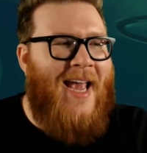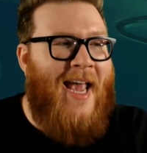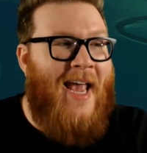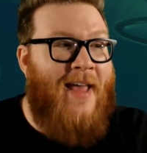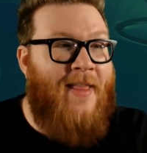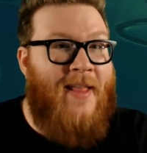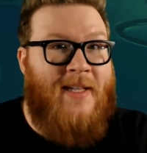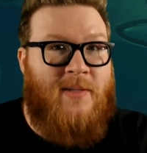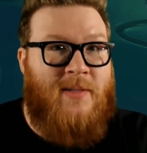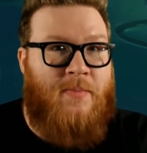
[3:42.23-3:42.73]

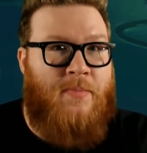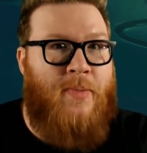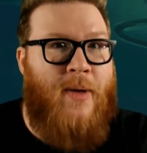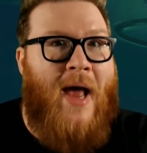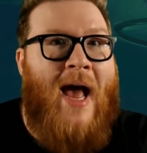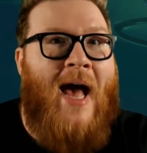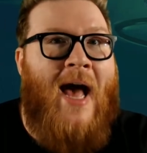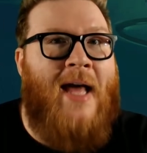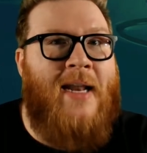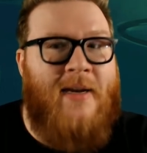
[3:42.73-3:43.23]
And that's
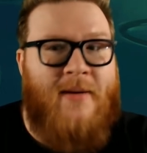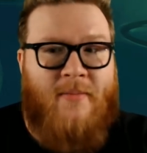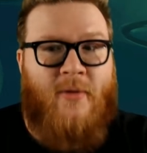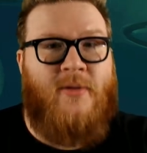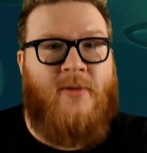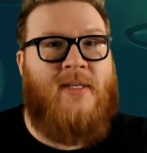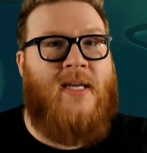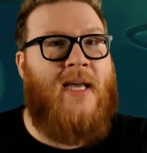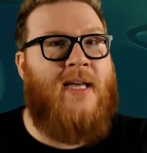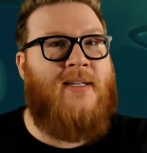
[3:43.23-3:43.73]
bad in
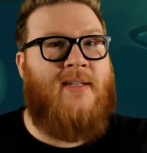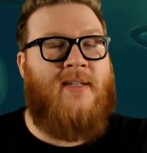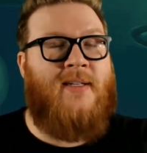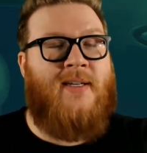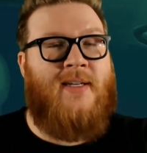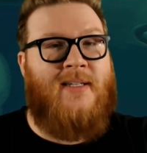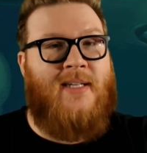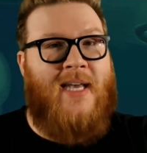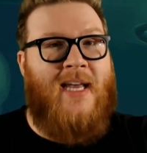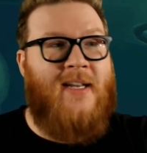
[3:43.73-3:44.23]
most cases
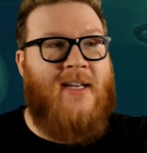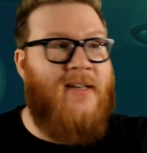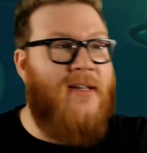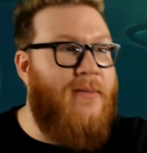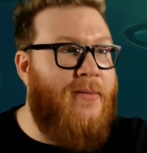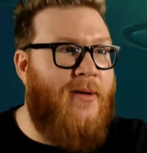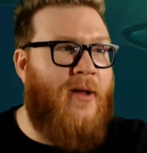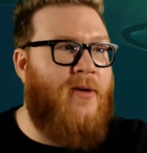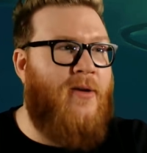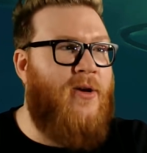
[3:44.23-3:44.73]
because again,
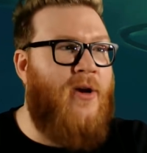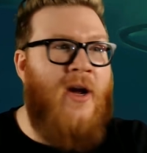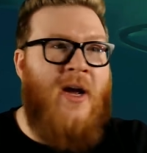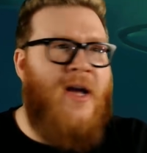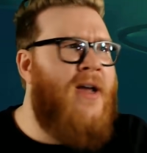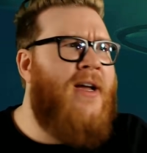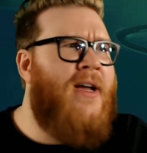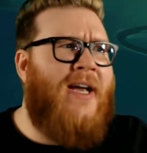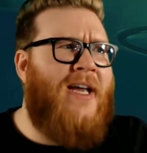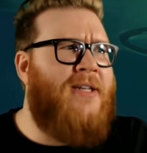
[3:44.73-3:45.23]
Demon Hunter
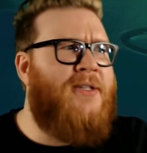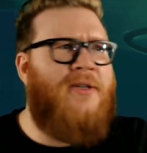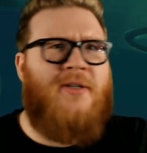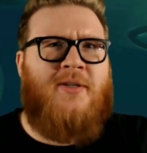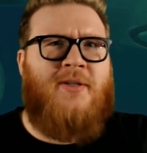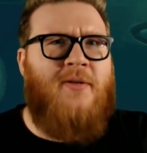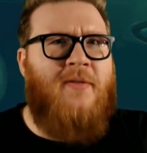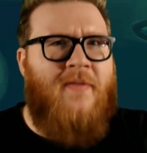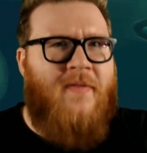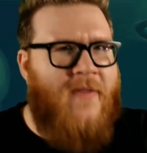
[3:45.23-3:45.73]
can
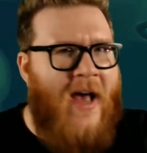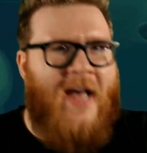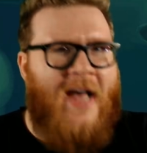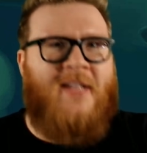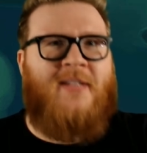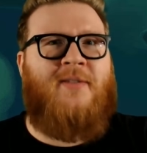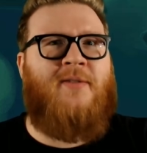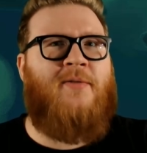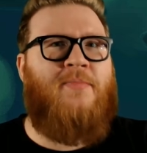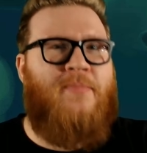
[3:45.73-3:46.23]
just do
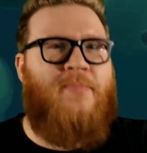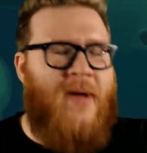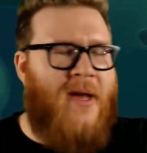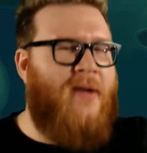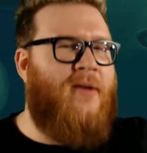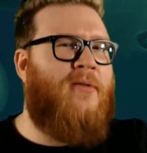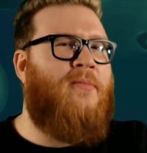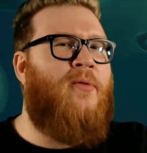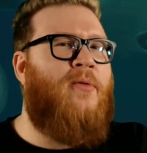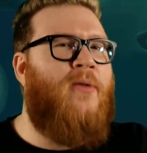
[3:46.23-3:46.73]
faster,
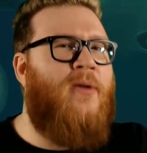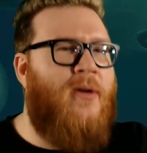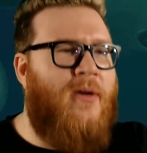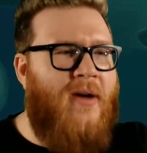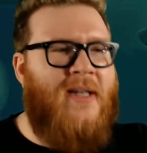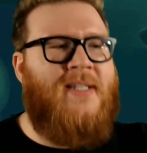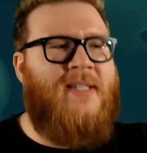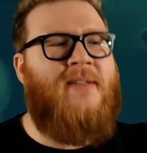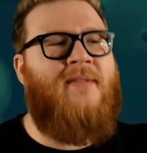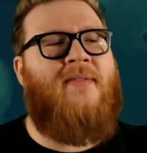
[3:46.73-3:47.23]
better, more
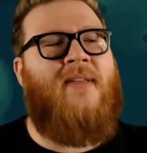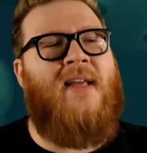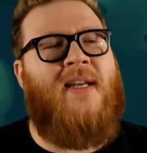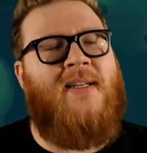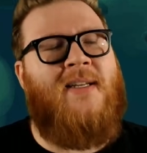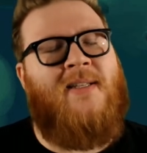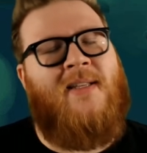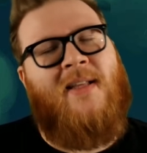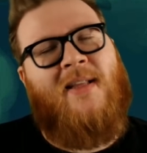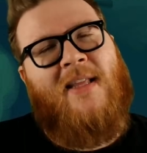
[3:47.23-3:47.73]
aggressive
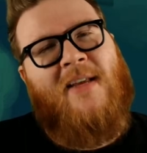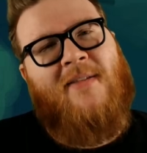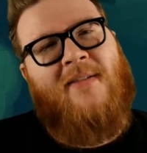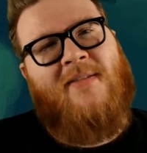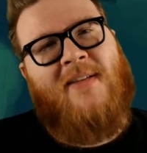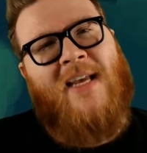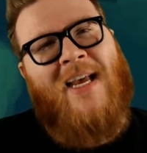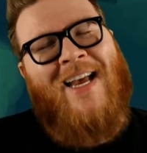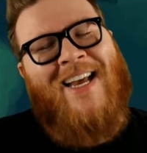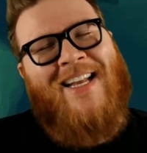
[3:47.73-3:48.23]
things that
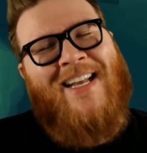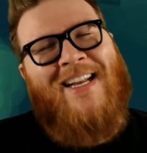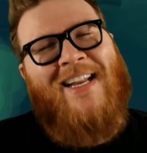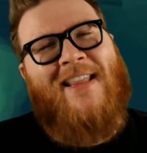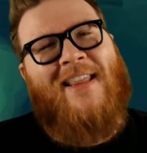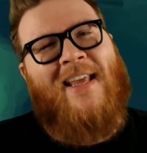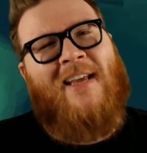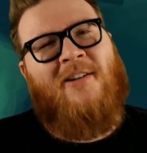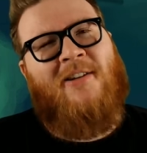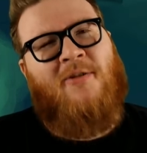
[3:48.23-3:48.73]
leaves
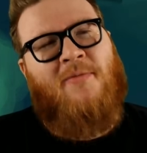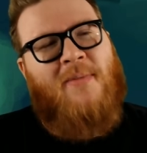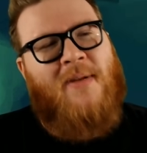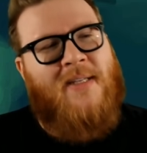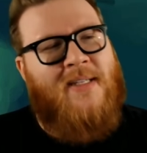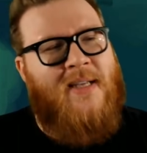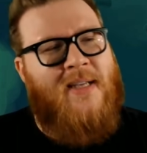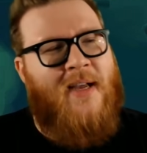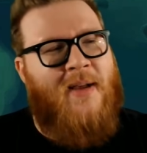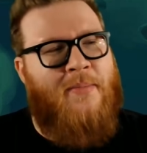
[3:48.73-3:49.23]

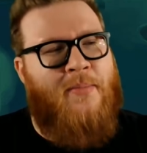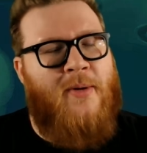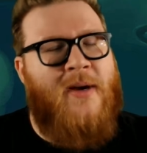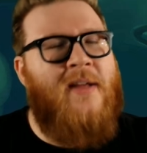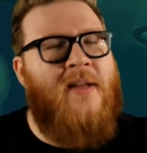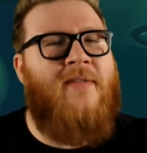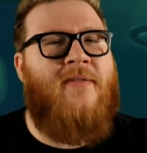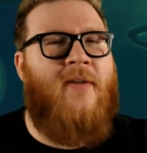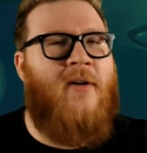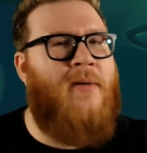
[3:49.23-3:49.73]
Nethrandamus uh,
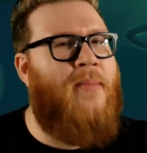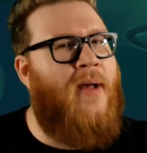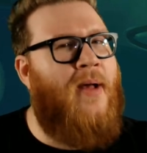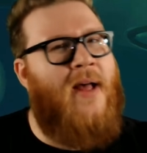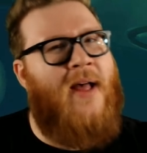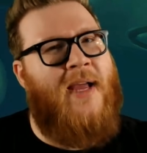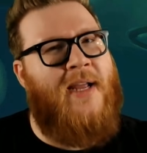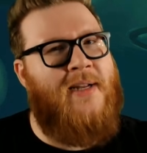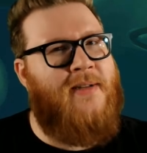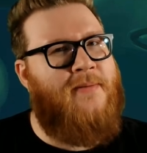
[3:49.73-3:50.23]
pretty far
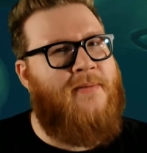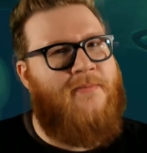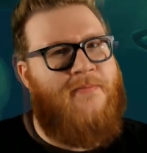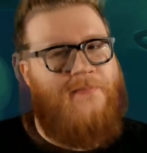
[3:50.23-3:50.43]
behind.